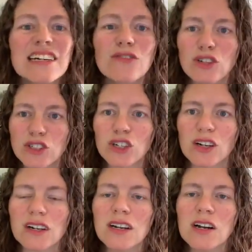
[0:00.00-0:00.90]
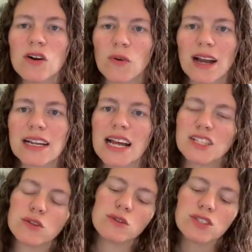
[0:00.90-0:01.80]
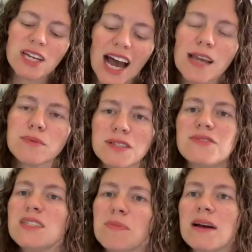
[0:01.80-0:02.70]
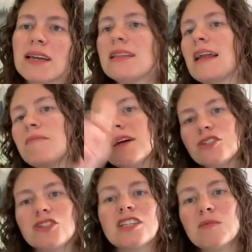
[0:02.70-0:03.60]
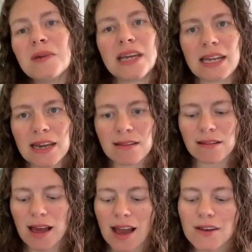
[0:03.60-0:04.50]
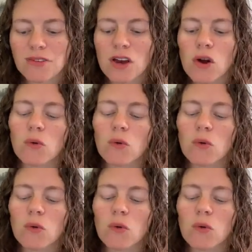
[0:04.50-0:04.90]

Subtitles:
For sure, right? And so those types of debugging that I mentioned at the beginning of the live,